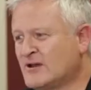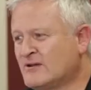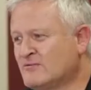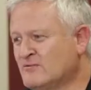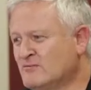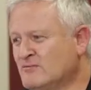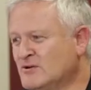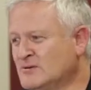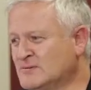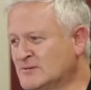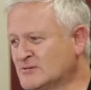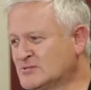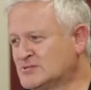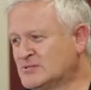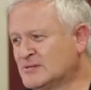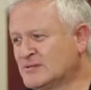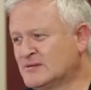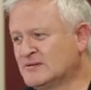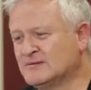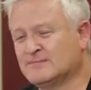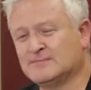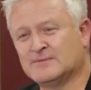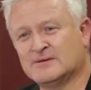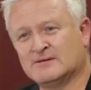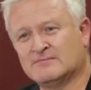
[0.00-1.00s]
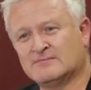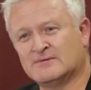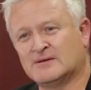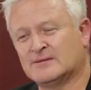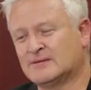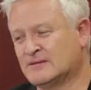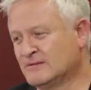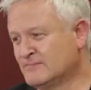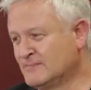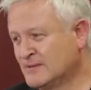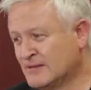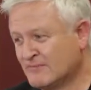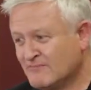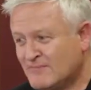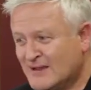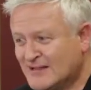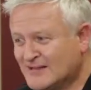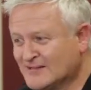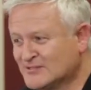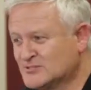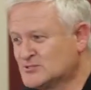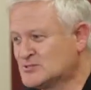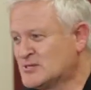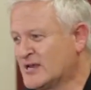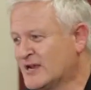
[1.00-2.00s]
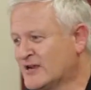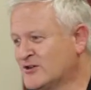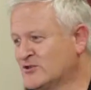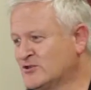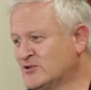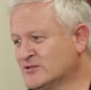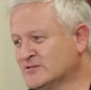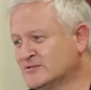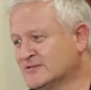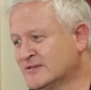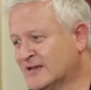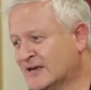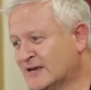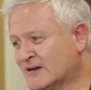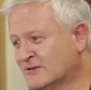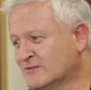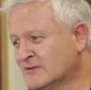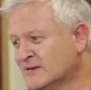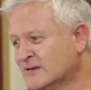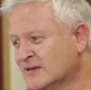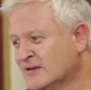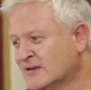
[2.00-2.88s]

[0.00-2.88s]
we move on to the middle section now.